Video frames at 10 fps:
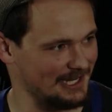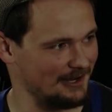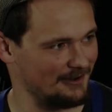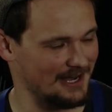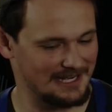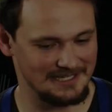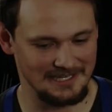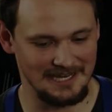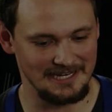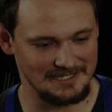here and
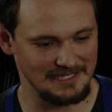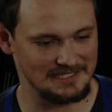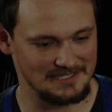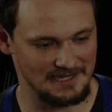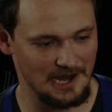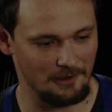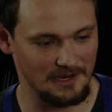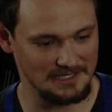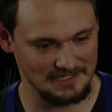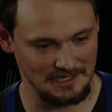it exists now.
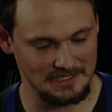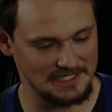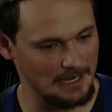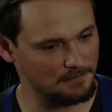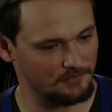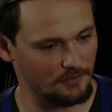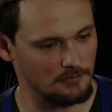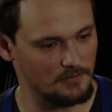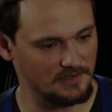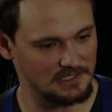It's a depthful
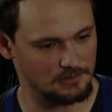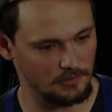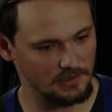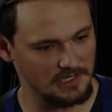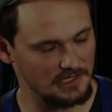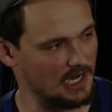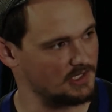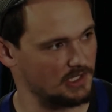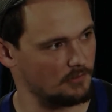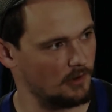movie that's really
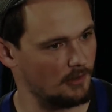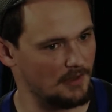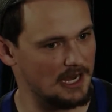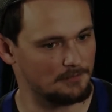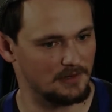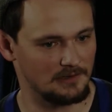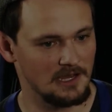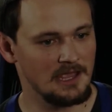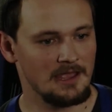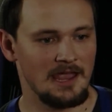engaging and well made, but
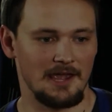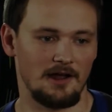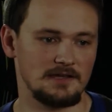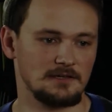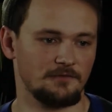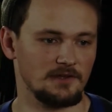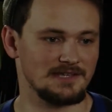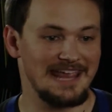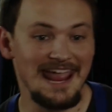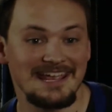it also feels
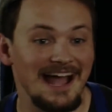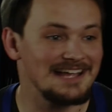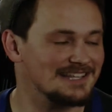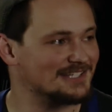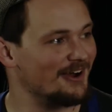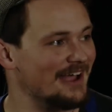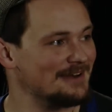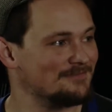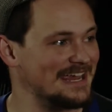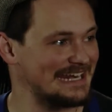like, hey guys, let's go ahead
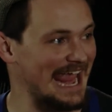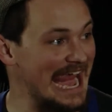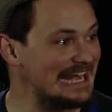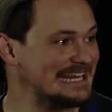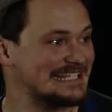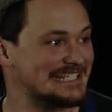and make an 80s